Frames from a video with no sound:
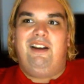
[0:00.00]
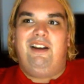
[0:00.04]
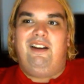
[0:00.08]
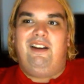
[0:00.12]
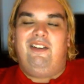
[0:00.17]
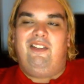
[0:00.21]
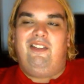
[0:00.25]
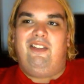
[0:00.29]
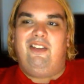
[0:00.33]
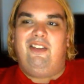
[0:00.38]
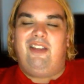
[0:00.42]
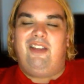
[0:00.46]

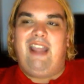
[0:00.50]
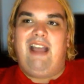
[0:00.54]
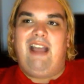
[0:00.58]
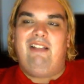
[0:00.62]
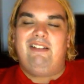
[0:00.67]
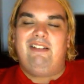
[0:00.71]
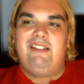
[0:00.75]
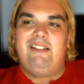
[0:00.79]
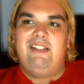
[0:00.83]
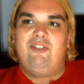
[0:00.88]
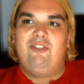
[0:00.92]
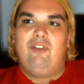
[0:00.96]
The
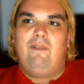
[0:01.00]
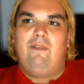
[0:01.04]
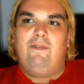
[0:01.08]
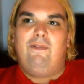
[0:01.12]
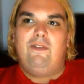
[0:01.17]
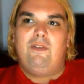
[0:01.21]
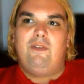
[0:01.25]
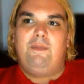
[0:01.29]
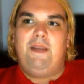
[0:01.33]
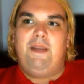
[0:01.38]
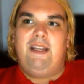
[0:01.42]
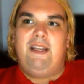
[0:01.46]
galaxy truffles
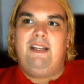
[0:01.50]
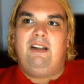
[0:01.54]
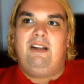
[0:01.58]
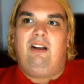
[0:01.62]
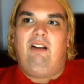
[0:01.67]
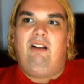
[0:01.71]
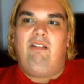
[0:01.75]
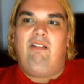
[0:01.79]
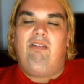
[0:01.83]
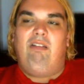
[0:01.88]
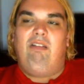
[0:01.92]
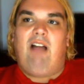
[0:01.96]
being
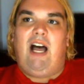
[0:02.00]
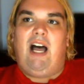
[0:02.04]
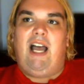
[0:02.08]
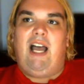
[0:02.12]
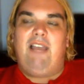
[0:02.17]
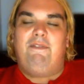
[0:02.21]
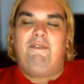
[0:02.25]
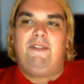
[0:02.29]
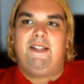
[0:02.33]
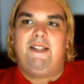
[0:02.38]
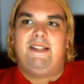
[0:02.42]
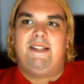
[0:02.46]
alive
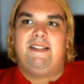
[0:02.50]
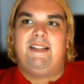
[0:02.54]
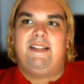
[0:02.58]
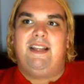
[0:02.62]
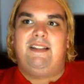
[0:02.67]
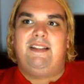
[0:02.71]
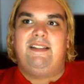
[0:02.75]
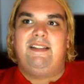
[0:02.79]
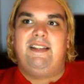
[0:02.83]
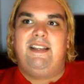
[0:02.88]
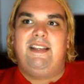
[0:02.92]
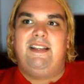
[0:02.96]
and
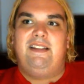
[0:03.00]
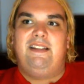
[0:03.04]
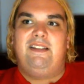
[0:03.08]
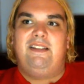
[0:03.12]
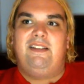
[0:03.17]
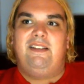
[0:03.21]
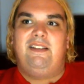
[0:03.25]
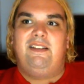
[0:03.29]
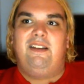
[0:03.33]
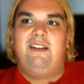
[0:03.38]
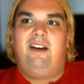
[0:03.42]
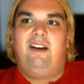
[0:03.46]
sentient
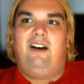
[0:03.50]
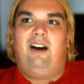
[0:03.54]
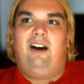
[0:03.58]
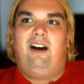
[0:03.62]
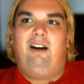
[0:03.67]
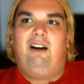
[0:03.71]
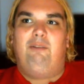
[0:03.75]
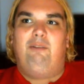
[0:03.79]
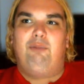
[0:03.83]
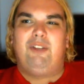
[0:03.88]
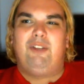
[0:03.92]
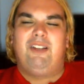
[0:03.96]
uh,
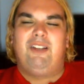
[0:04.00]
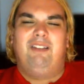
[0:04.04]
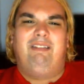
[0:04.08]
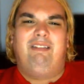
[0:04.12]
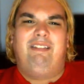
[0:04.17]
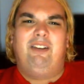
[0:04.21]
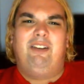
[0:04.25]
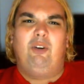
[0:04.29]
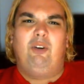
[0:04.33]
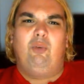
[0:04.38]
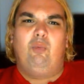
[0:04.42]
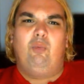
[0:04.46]
was a
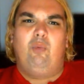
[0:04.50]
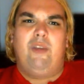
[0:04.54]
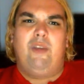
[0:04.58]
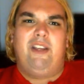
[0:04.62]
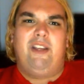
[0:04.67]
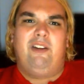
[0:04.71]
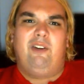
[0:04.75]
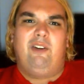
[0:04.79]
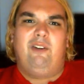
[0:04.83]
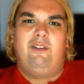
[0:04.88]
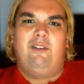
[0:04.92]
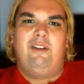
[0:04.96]
little
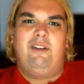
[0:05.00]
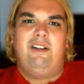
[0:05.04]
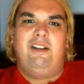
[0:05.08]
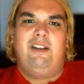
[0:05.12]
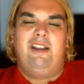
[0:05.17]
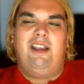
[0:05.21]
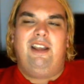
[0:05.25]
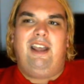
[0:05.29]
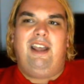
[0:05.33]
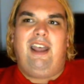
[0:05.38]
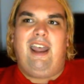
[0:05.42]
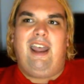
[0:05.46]
weird,
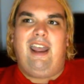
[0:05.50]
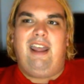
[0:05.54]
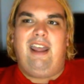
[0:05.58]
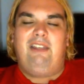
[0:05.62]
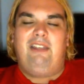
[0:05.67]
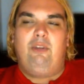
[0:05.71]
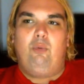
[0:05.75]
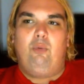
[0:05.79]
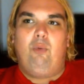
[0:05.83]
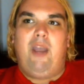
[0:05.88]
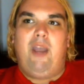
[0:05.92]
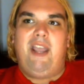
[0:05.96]
and the
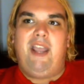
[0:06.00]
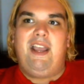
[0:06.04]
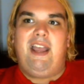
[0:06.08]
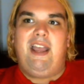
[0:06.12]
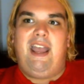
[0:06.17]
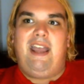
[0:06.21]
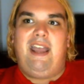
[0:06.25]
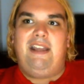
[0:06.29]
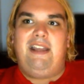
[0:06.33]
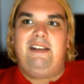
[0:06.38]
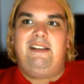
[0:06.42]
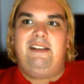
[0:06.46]
way it
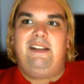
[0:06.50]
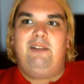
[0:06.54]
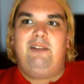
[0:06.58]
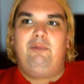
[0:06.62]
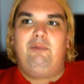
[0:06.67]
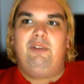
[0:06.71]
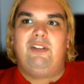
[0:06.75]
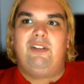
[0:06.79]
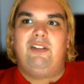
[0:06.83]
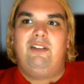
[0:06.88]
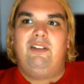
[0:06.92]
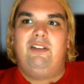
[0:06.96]
ended
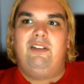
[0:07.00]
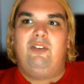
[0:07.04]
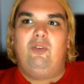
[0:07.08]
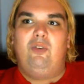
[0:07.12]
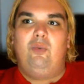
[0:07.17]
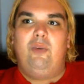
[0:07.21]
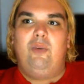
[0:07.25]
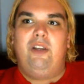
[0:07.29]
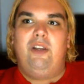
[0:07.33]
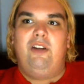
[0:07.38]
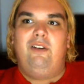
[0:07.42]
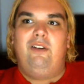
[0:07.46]
was a little
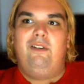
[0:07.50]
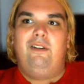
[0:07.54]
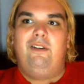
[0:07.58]
weird,